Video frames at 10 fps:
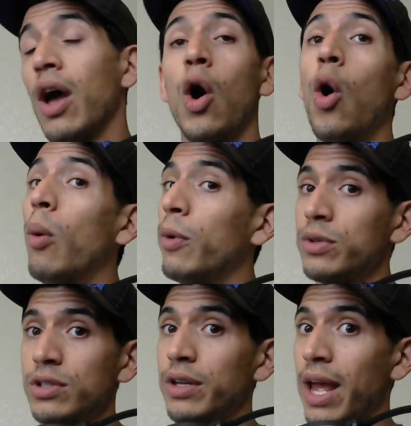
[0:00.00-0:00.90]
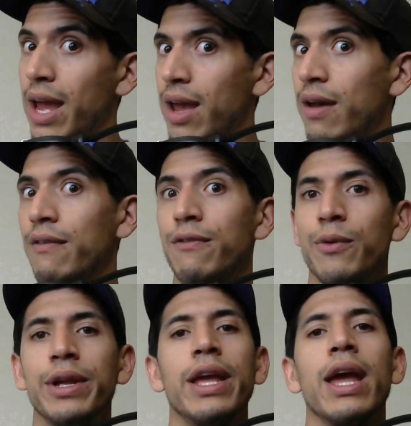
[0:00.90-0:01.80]
Almost on
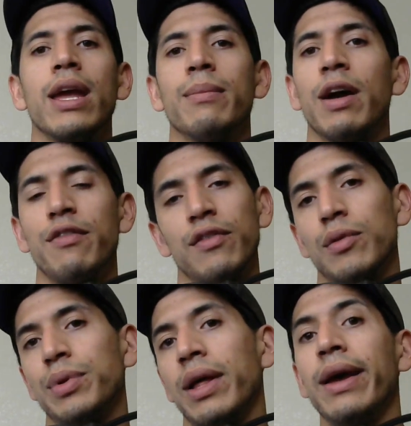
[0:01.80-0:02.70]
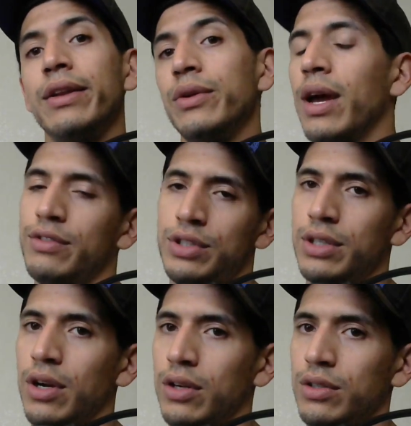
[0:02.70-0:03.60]
every game I've ever played, you have shit
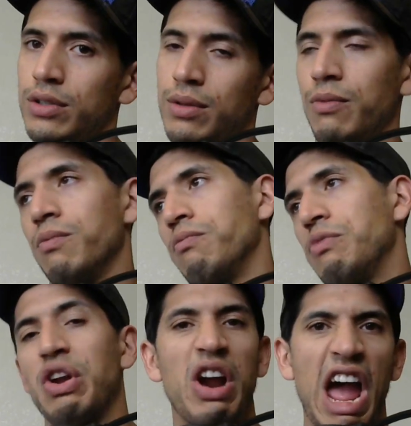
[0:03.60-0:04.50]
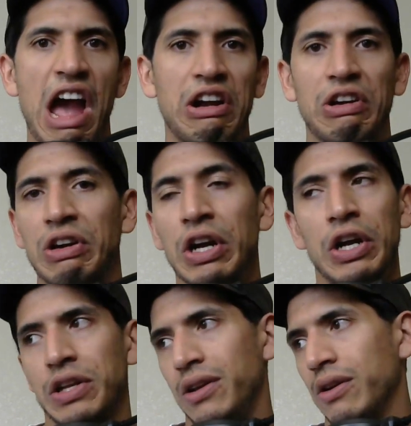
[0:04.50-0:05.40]
talkers. You're a hacker.
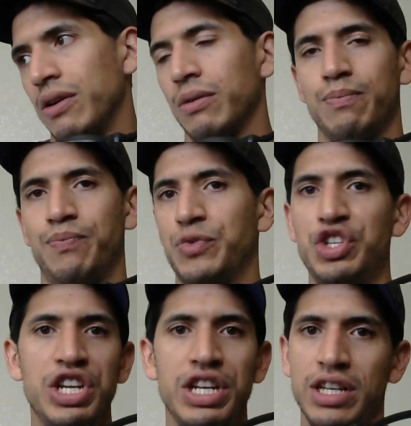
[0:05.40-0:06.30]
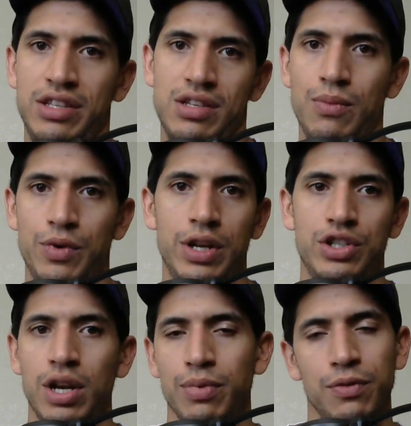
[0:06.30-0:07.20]
You're cheating in some way,
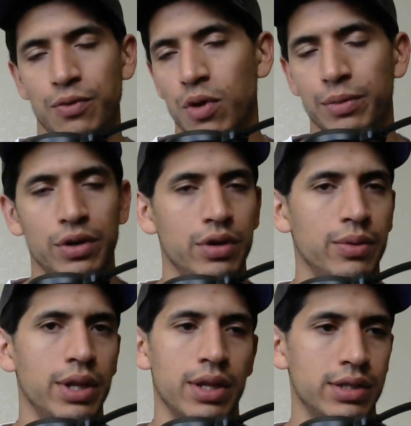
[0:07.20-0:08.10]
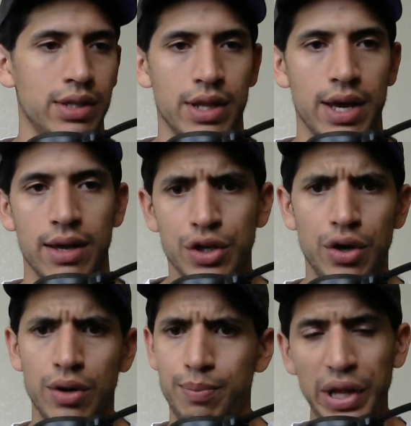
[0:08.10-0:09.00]
shape, or form. You're doing this and that.
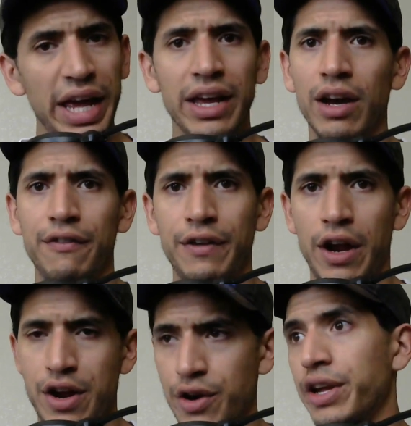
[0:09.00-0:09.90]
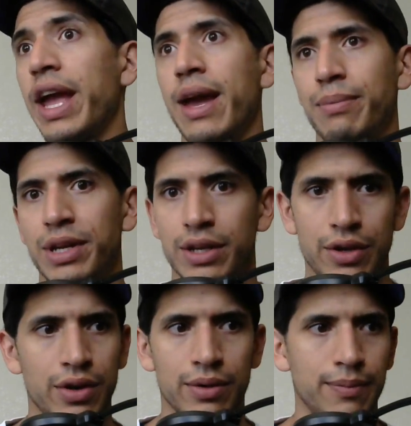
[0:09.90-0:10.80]
You're playing unfair. You're camping.
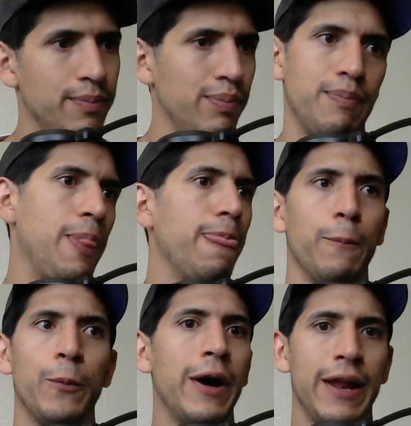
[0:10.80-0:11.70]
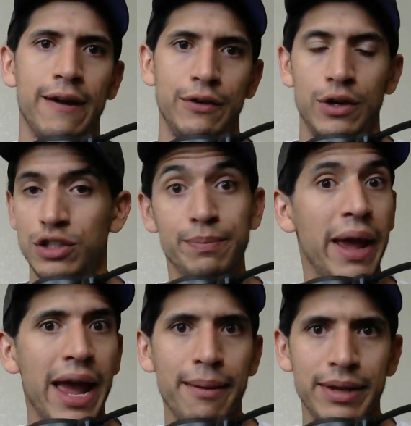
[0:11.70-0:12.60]
You're whatever, you're
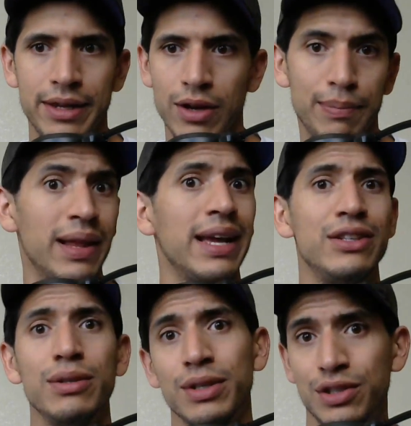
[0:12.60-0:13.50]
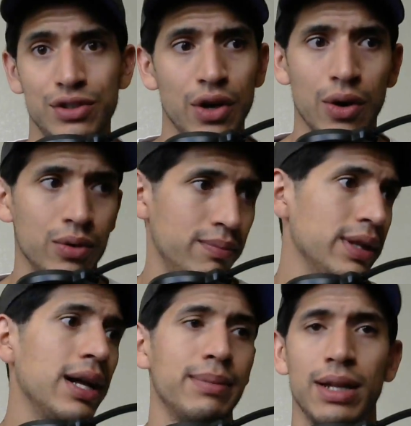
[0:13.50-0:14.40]
spamming, you're playing too much zone,
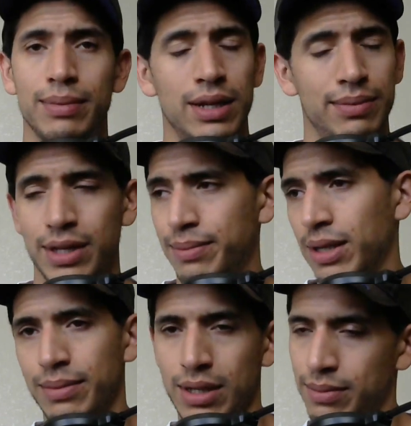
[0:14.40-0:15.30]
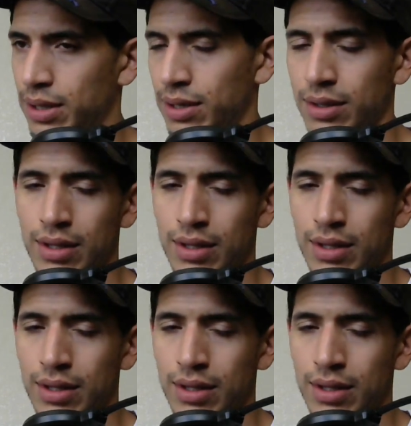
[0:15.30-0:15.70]
blah blah blah blah blah blah blah.